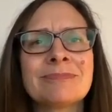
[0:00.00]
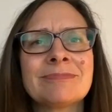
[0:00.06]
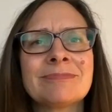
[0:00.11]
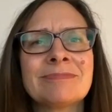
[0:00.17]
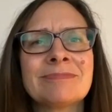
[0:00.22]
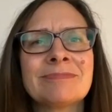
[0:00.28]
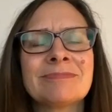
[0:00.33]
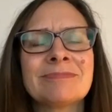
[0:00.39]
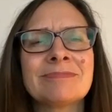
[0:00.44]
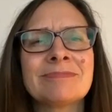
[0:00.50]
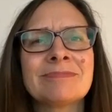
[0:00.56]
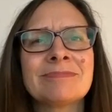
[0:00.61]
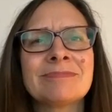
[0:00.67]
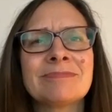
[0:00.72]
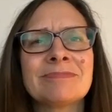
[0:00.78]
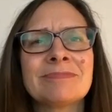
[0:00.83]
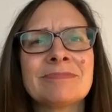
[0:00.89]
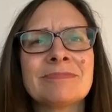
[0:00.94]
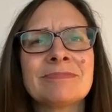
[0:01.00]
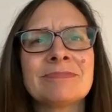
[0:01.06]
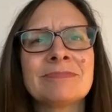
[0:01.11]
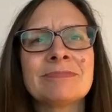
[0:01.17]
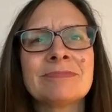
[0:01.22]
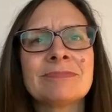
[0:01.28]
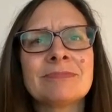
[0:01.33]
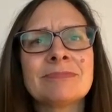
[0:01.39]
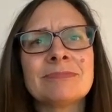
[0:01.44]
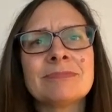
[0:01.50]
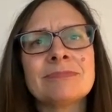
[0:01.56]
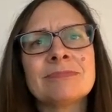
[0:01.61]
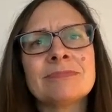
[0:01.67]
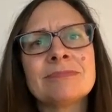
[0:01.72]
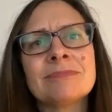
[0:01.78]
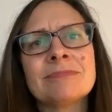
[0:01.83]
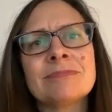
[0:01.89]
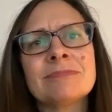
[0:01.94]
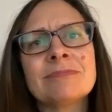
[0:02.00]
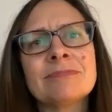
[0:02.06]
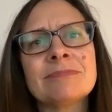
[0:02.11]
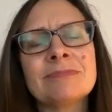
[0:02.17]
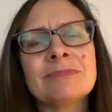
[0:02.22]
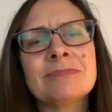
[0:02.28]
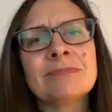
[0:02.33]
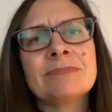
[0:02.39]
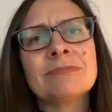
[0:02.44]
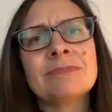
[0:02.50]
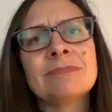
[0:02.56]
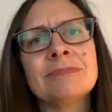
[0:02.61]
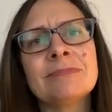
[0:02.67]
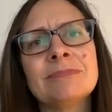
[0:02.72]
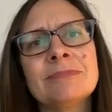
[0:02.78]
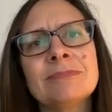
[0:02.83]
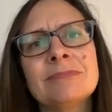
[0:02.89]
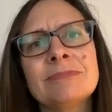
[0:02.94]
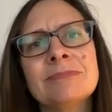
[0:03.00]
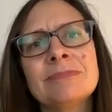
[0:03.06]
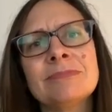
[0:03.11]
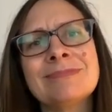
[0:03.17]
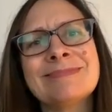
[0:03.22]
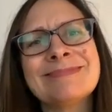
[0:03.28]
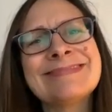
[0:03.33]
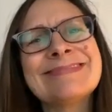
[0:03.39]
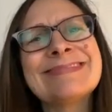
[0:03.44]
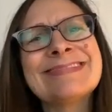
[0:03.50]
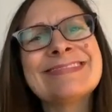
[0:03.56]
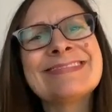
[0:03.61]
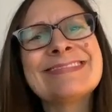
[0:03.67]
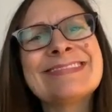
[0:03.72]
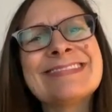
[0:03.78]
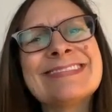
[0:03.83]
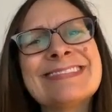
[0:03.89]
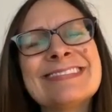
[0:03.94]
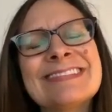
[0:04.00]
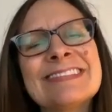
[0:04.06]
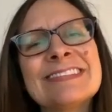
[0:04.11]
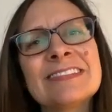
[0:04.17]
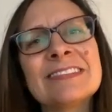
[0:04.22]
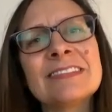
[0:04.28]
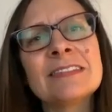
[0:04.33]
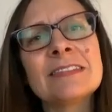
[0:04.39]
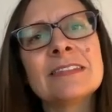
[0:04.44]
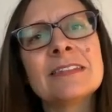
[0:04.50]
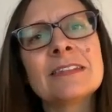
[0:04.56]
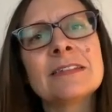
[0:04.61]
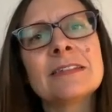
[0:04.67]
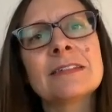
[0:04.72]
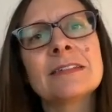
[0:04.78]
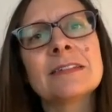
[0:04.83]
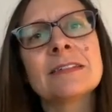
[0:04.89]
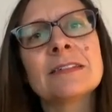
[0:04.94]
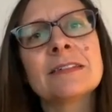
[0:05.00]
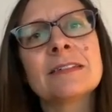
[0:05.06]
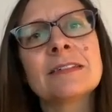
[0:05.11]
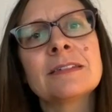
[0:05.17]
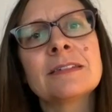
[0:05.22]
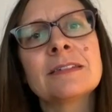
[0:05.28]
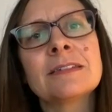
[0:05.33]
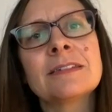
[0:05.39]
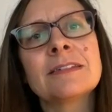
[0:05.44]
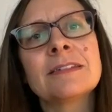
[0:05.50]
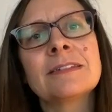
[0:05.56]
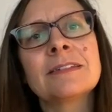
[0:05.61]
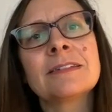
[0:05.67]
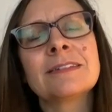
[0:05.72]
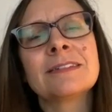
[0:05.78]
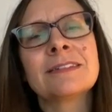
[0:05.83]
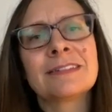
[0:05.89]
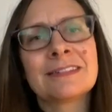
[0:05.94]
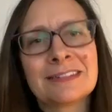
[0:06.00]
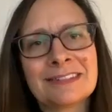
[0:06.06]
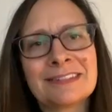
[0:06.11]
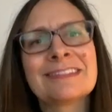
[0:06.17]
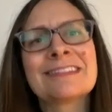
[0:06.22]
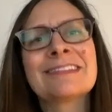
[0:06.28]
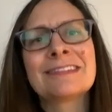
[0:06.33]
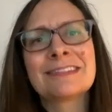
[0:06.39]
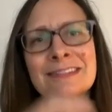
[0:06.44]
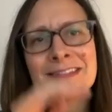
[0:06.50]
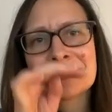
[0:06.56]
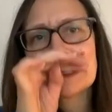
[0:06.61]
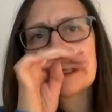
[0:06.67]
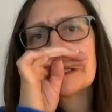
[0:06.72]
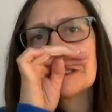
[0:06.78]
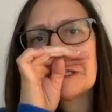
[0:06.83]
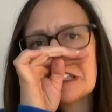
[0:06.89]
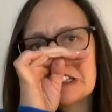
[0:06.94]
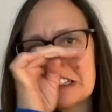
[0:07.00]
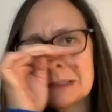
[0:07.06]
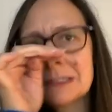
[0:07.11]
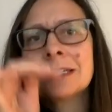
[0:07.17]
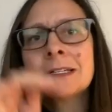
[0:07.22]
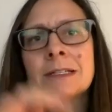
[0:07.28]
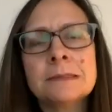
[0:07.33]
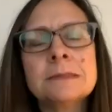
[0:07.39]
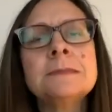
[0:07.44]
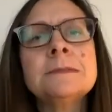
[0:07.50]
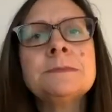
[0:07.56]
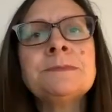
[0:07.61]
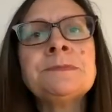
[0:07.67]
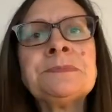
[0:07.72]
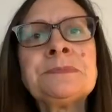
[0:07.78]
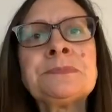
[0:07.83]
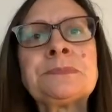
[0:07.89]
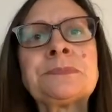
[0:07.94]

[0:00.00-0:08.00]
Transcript: No words are spoken by the person on screen.